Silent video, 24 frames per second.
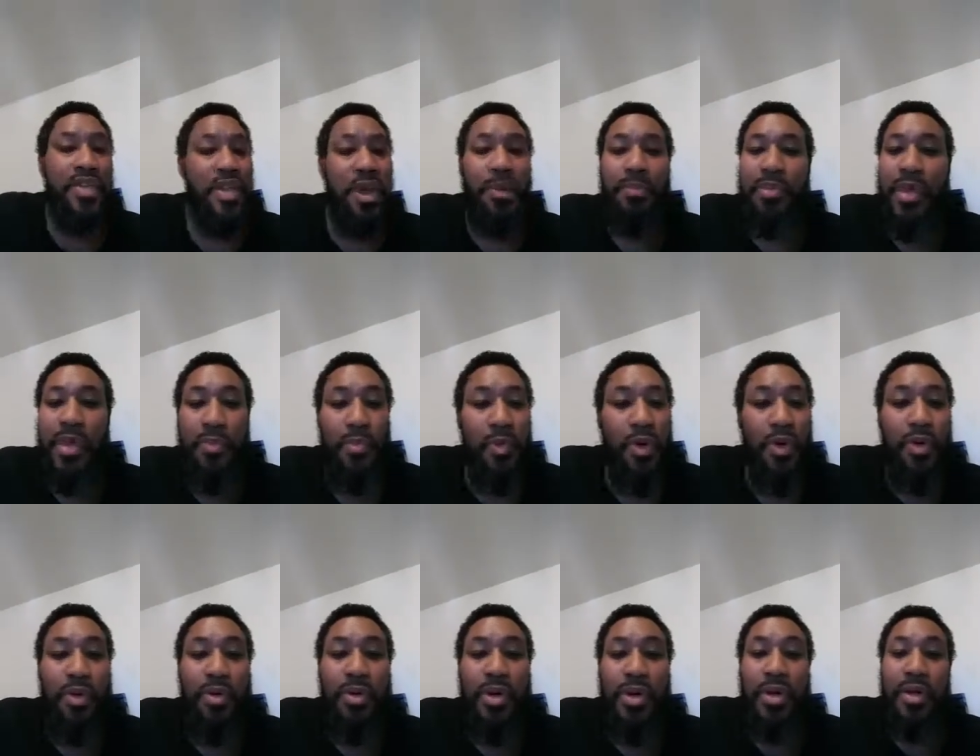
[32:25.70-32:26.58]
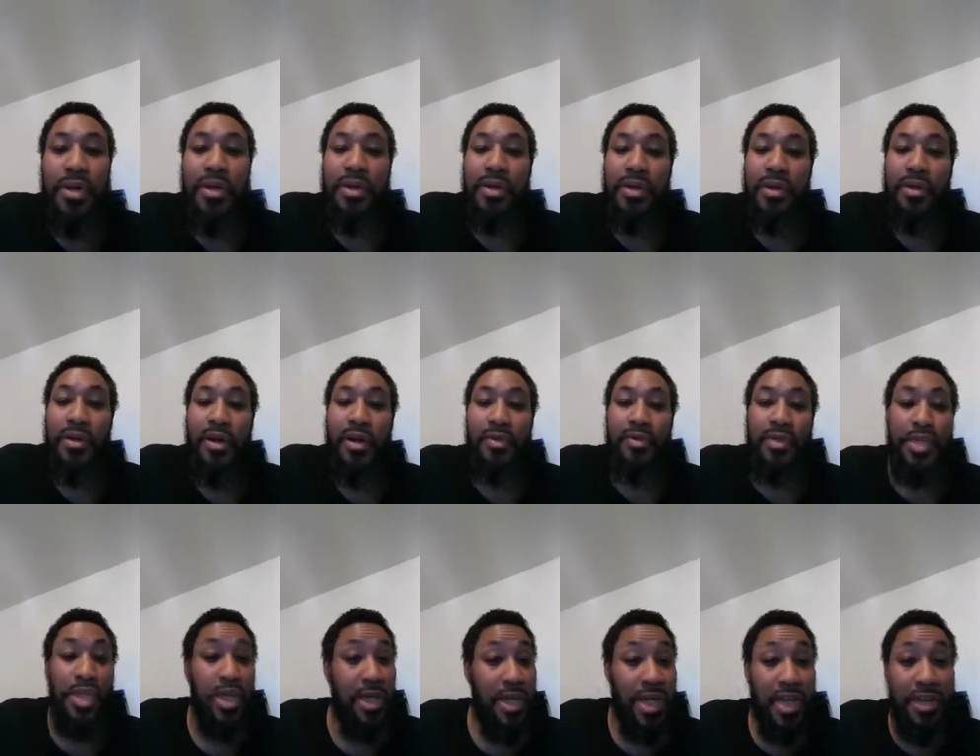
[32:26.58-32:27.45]
people,
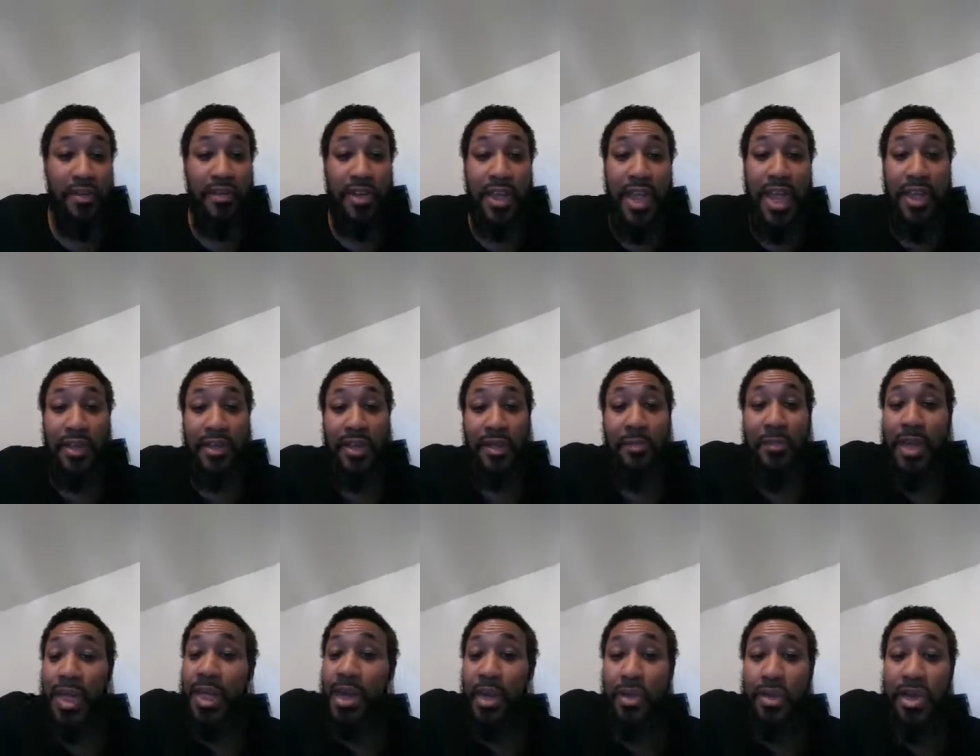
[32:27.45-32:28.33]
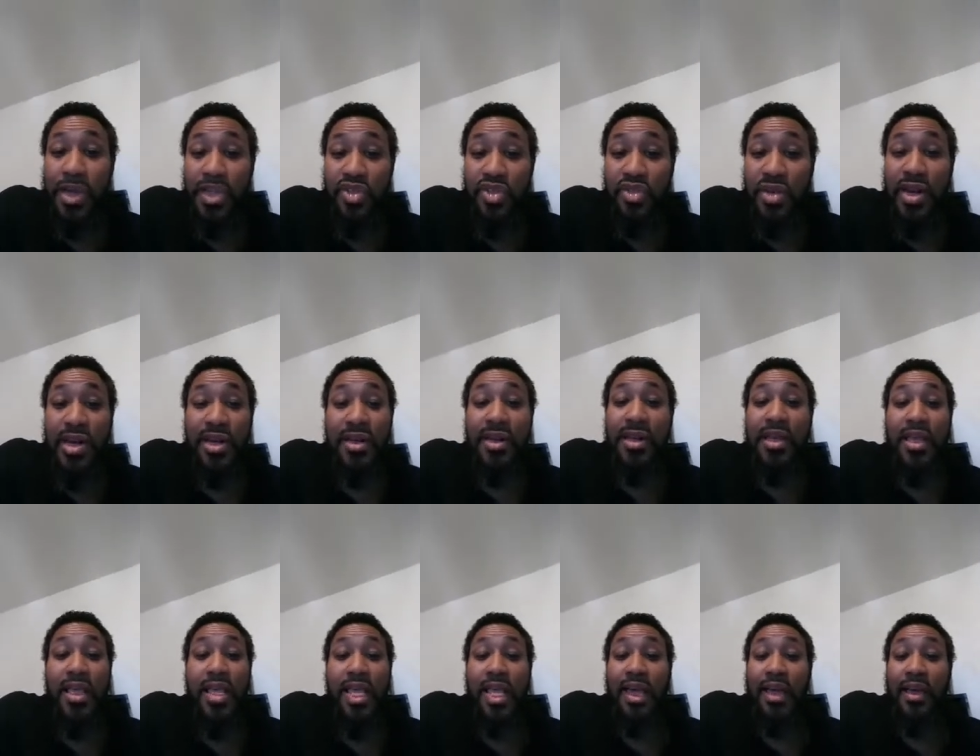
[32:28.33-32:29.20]
took even the malaria drug.
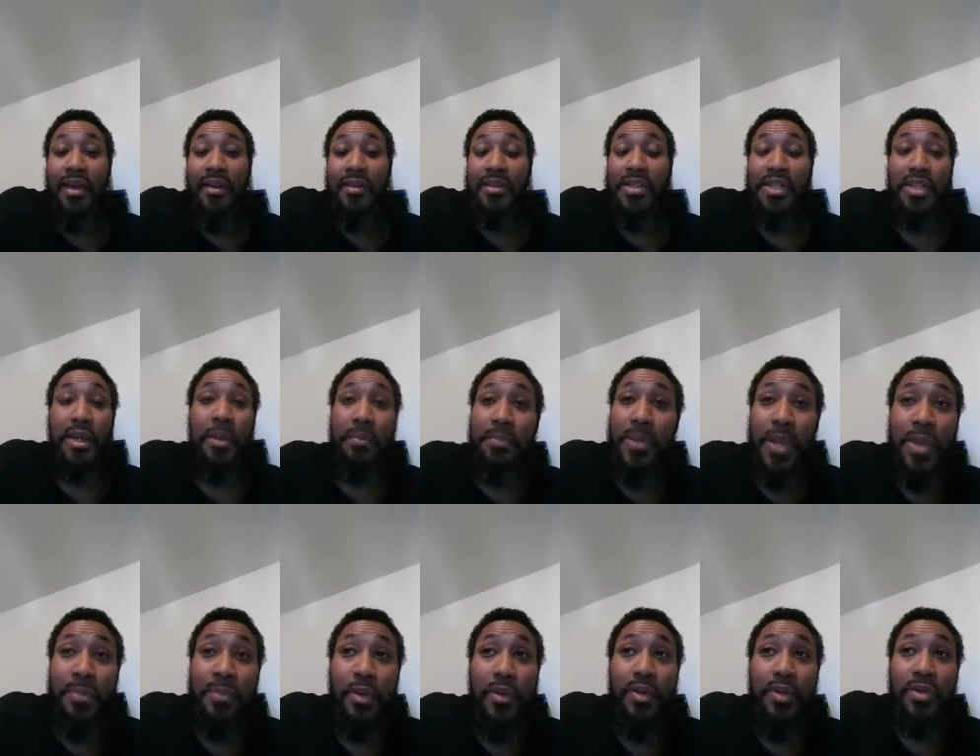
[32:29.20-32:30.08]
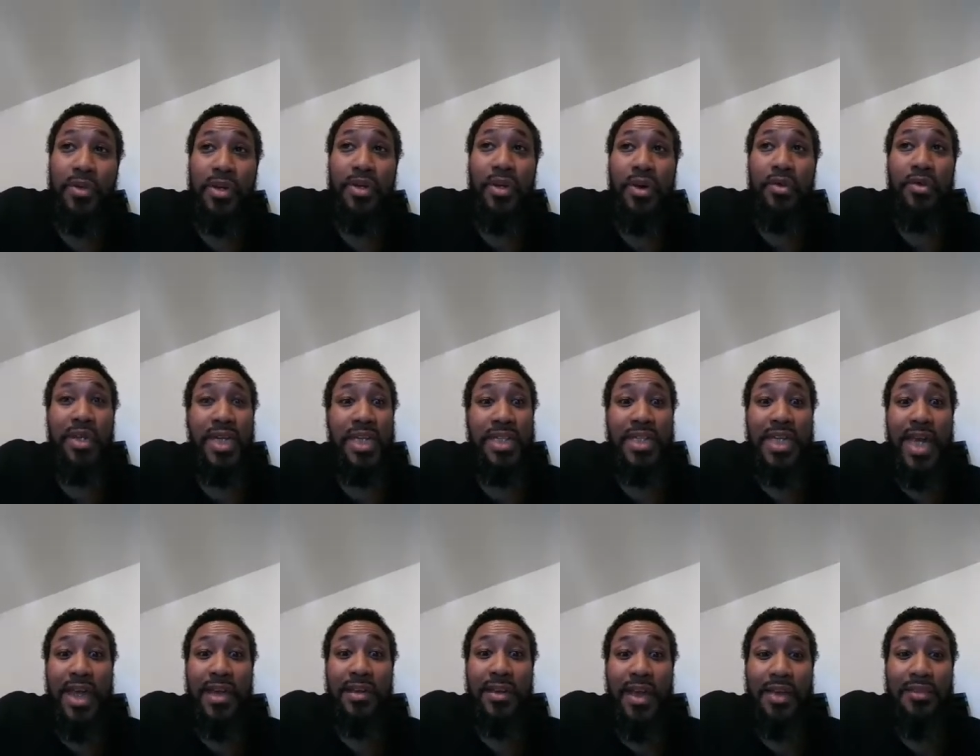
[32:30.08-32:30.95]
Some people, didn't
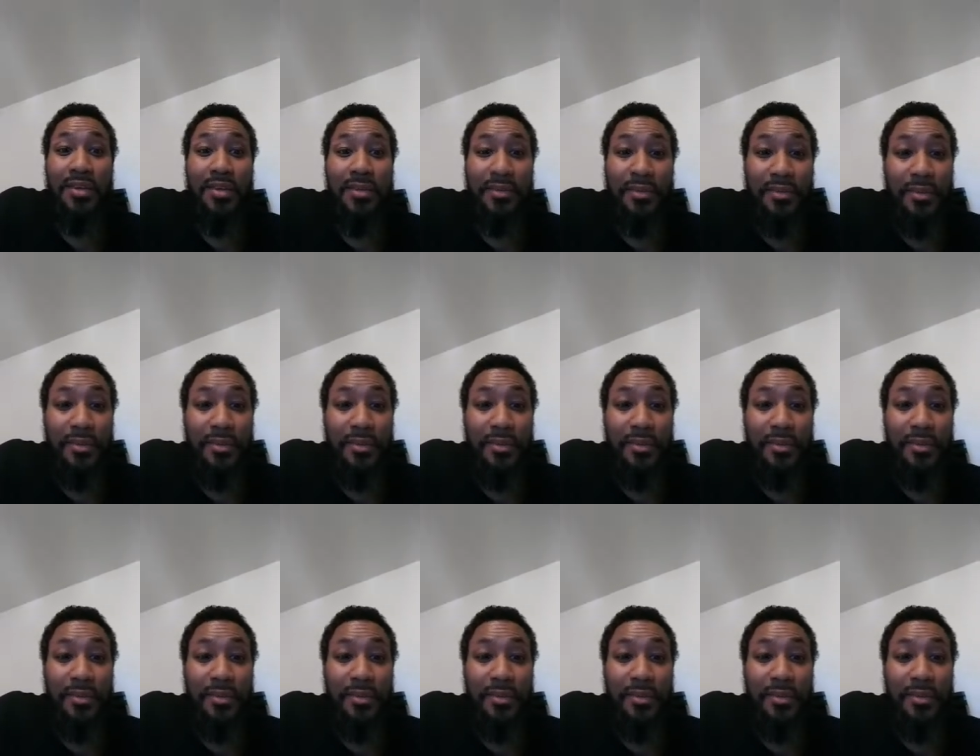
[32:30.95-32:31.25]
take nothing.